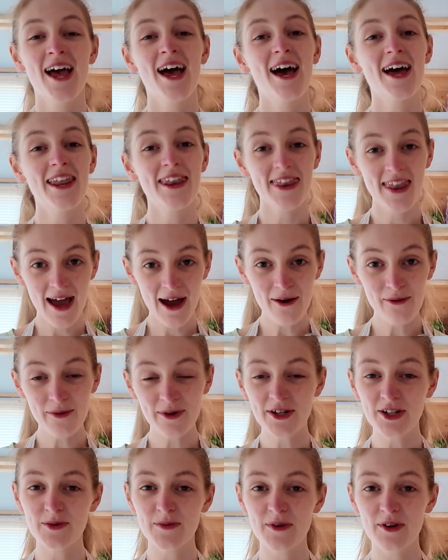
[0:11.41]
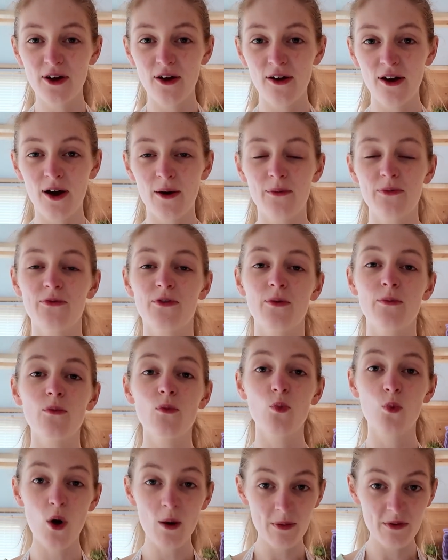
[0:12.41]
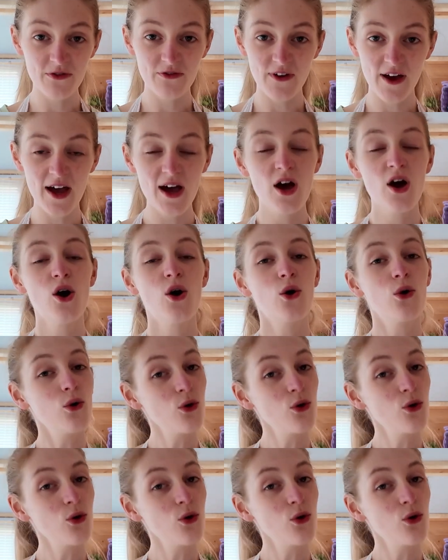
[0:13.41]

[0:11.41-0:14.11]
and now we're going to be going up from Wobbuffet